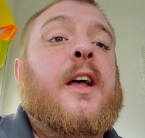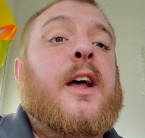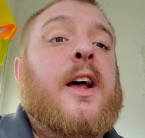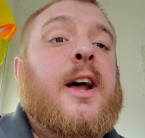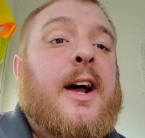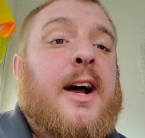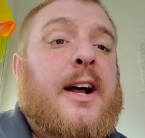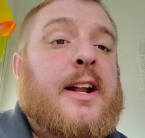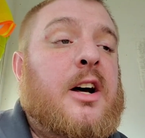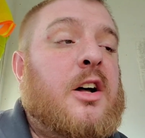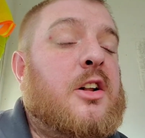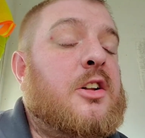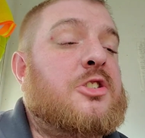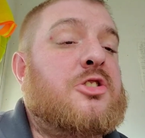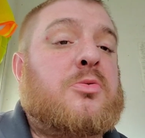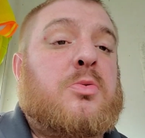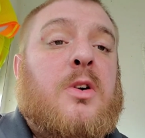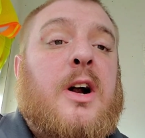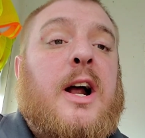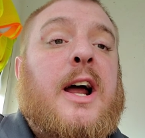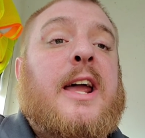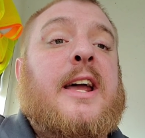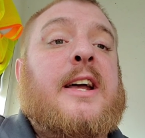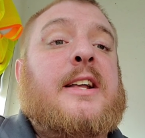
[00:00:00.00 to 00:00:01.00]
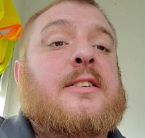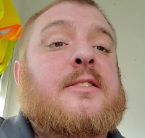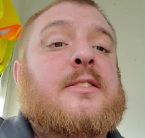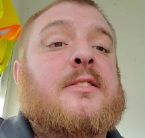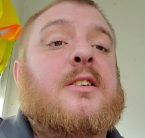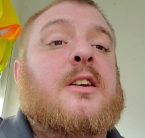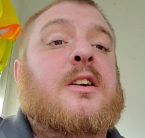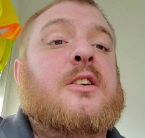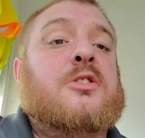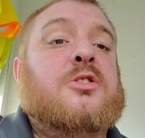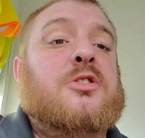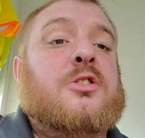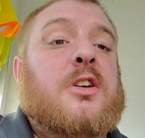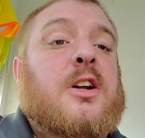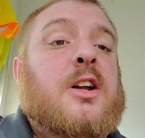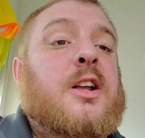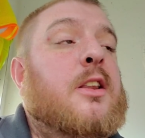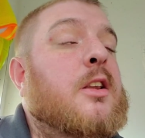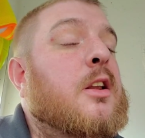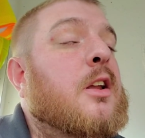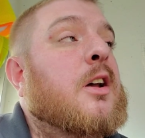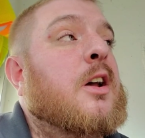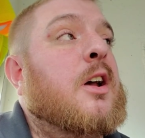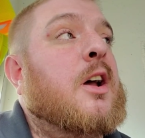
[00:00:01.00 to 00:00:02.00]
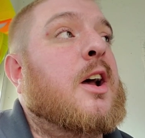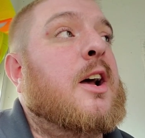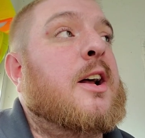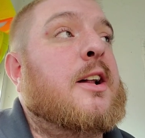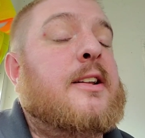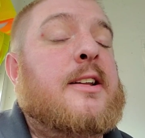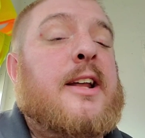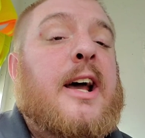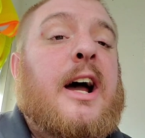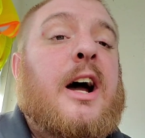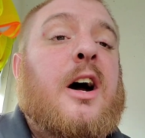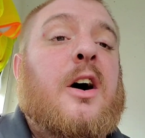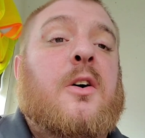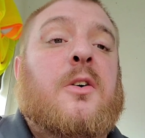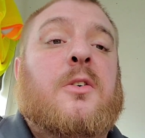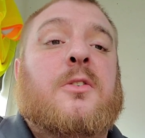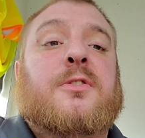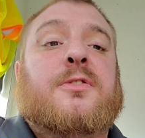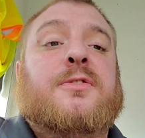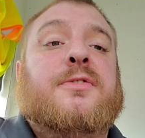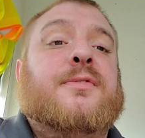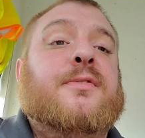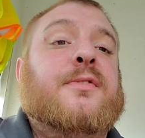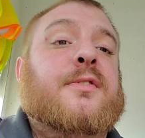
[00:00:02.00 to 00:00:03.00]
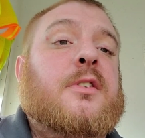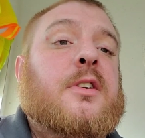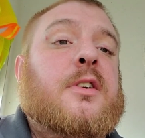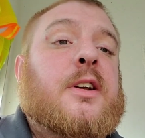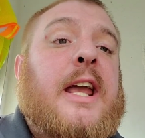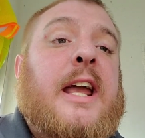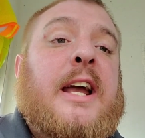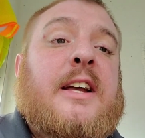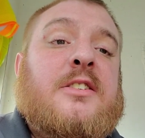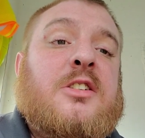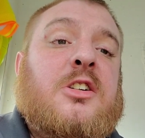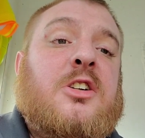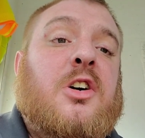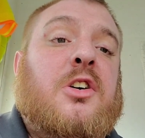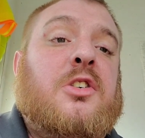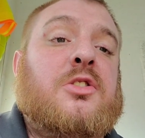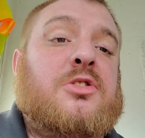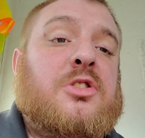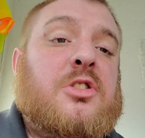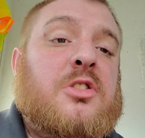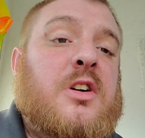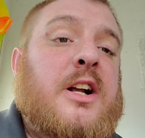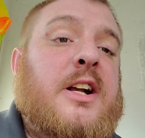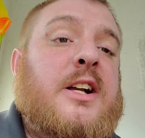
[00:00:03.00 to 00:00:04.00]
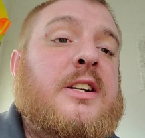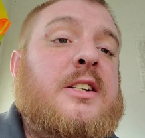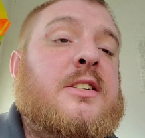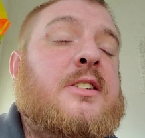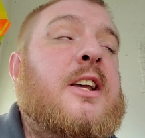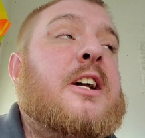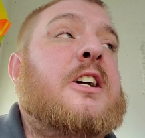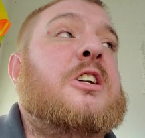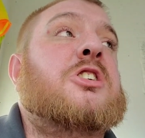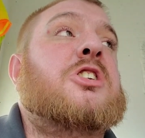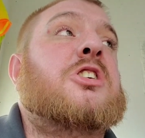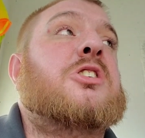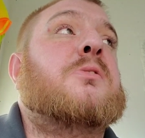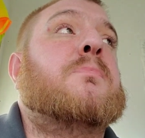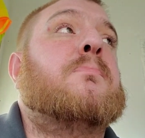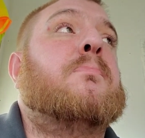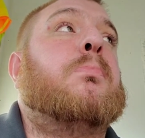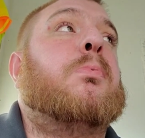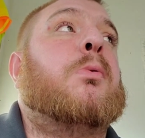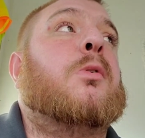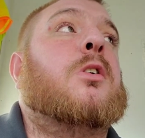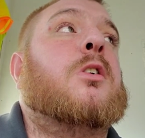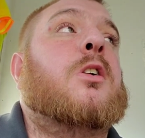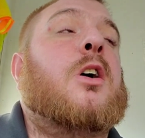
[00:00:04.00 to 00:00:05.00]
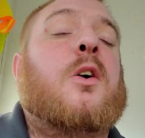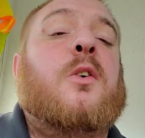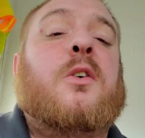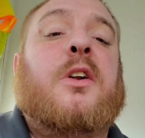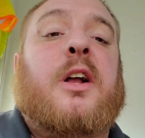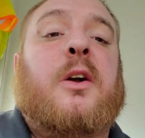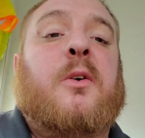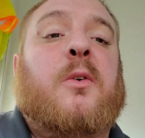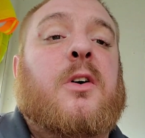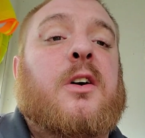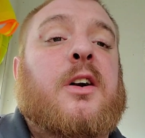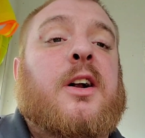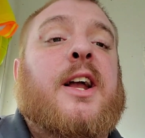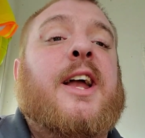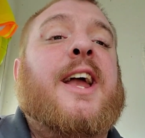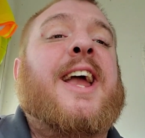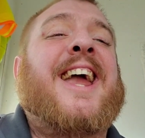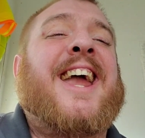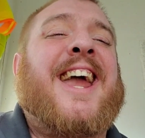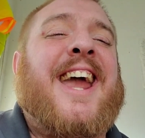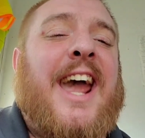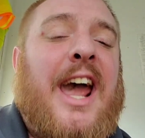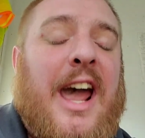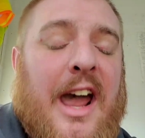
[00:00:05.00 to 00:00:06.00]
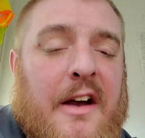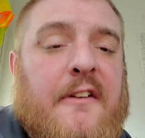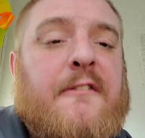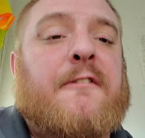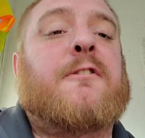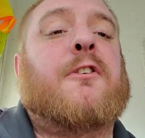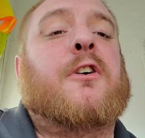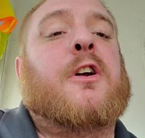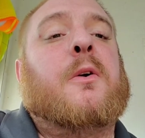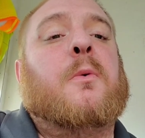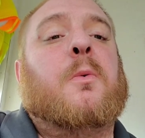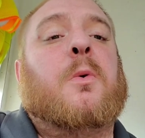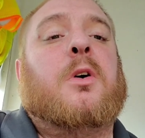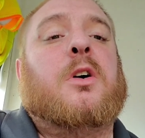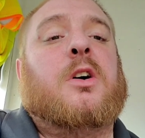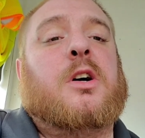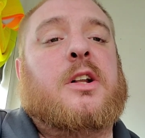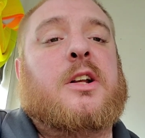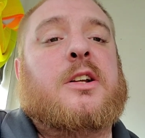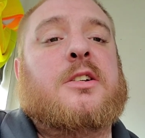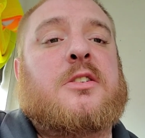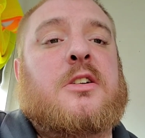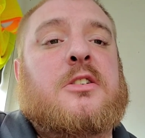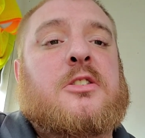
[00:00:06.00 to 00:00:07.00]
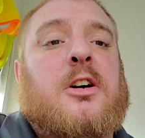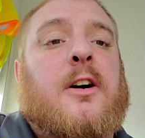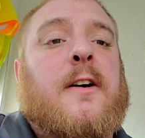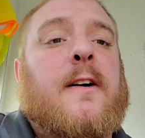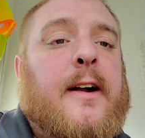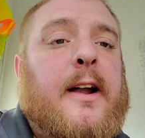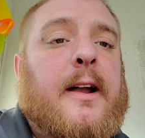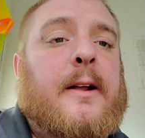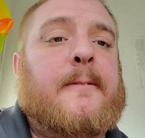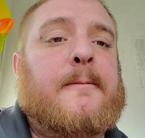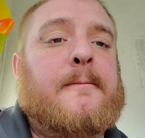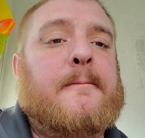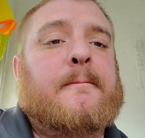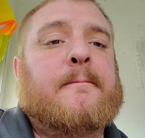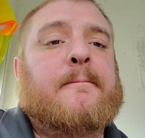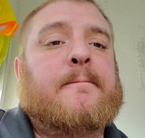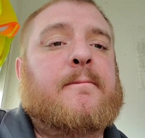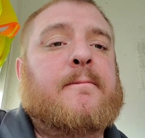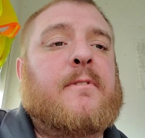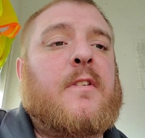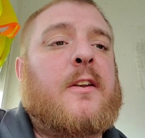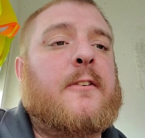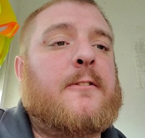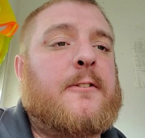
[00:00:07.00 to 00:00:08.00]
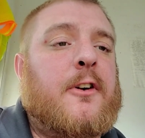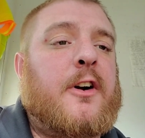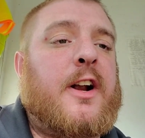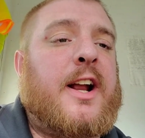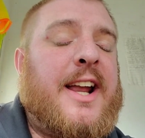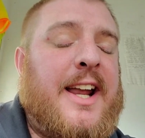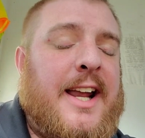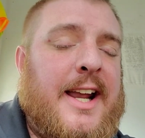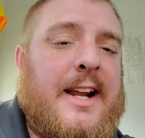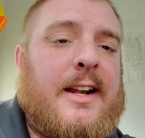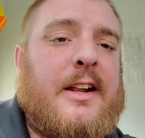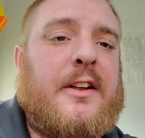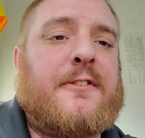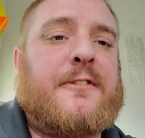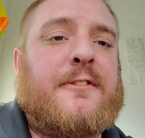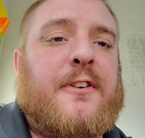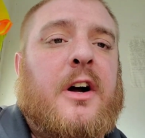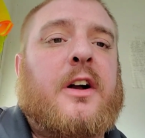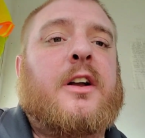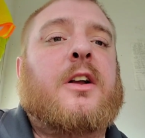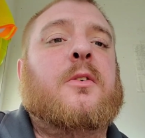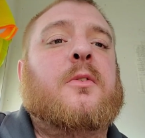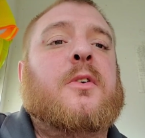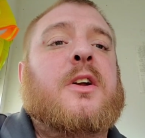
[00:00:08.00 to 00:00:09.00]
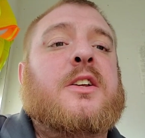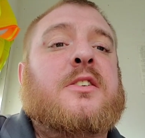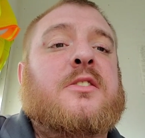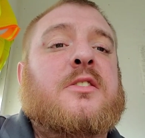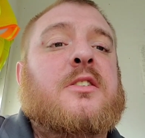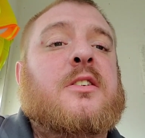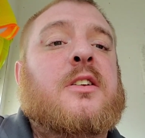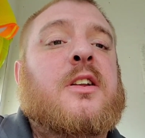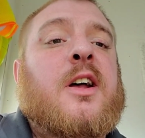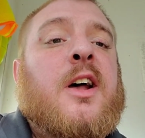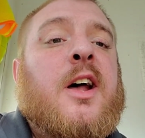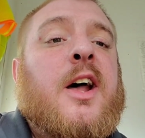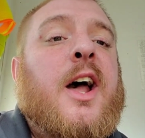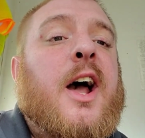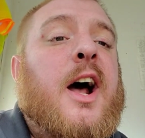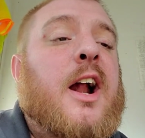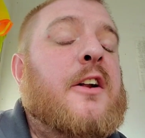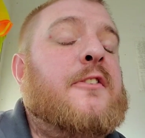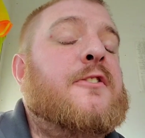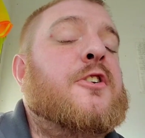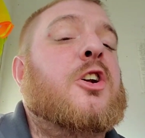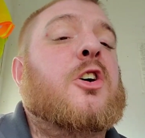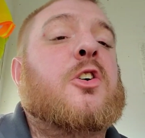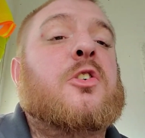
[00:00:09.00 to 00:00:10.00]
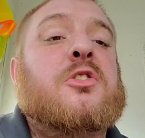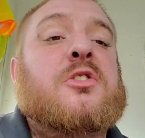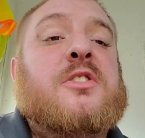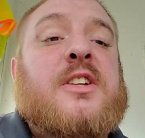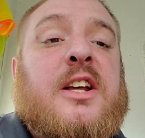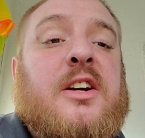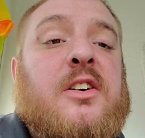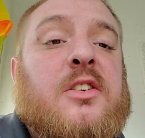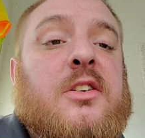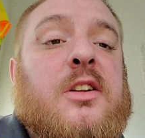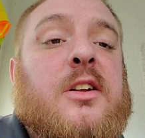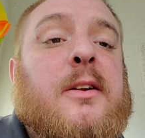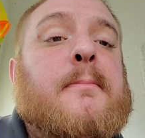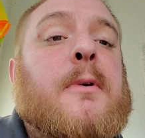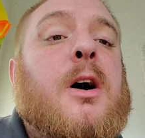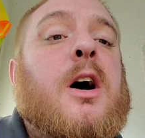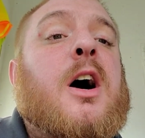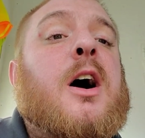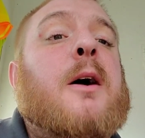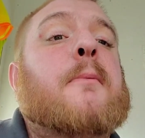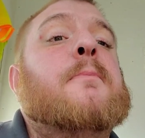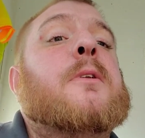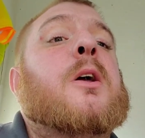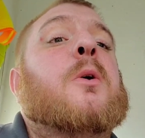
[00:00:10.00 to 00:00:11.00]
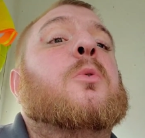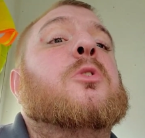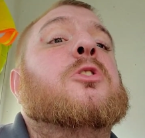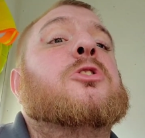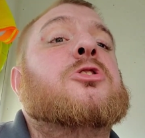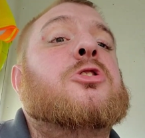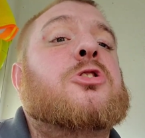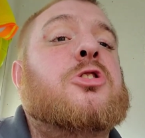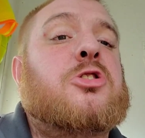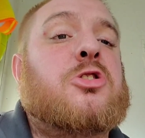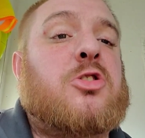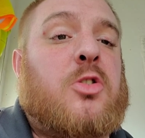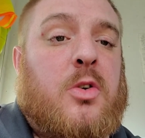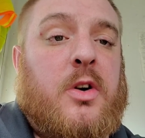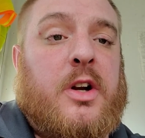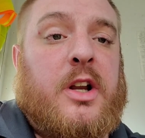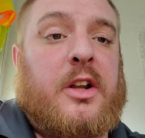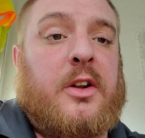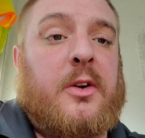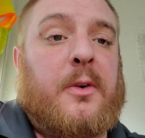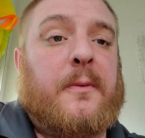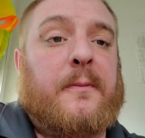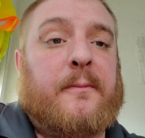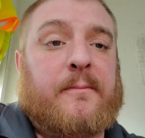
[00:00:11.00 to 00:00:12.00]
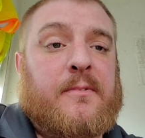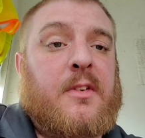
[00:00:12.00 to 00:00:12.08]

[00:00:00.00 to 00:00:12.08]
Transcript: and all these riots and shit. Now, cancer culture is exploding where everyone is a target for any fucking reason. And if you don't kneel to the mob, they will destroy you.